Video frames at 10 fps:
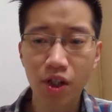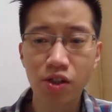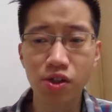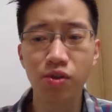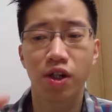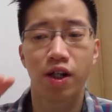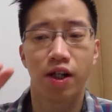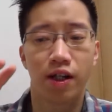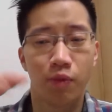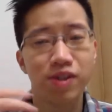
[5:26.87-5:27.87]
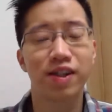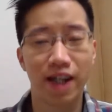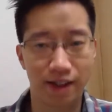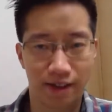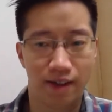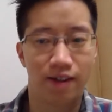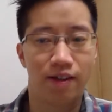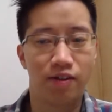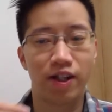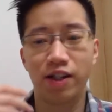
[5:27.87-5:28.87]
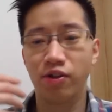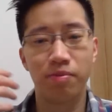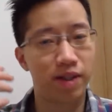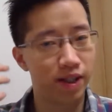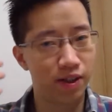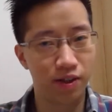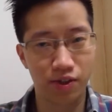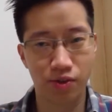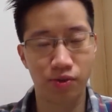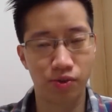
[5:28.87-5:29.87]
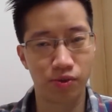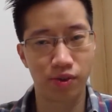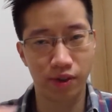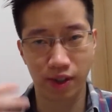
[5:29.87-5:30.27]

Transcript: So once again, okay, you may also,